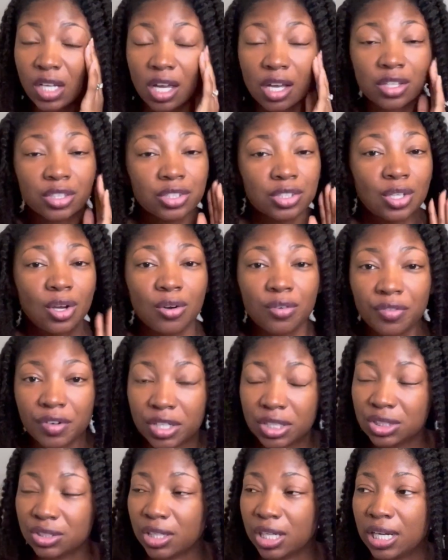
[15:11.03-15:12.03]
so
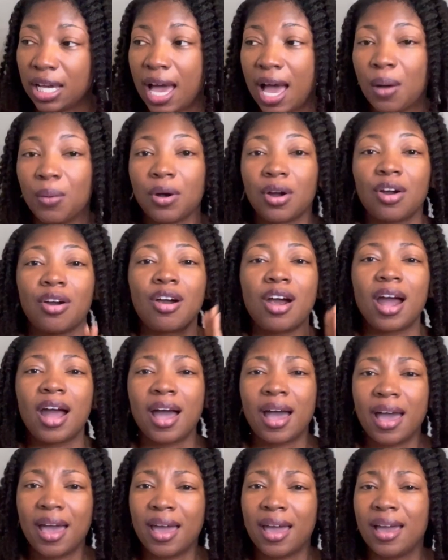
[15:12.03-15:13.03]
frustrated. I would
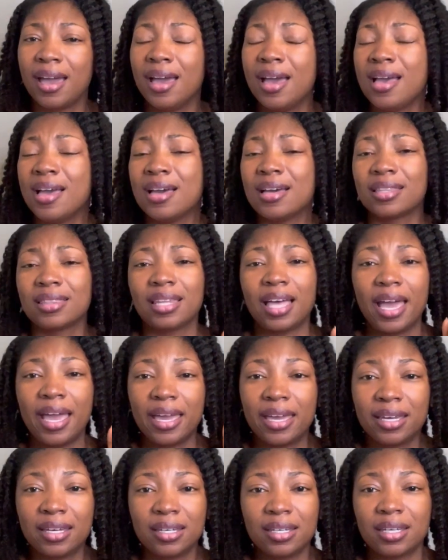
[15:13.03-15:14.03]
cry.
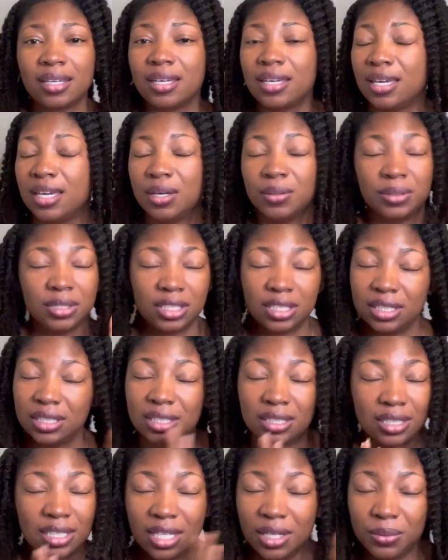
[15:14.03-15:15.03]
Like, it was
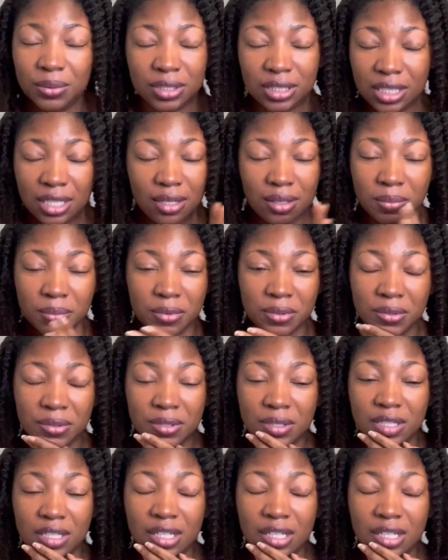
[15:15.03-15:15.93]
terrible.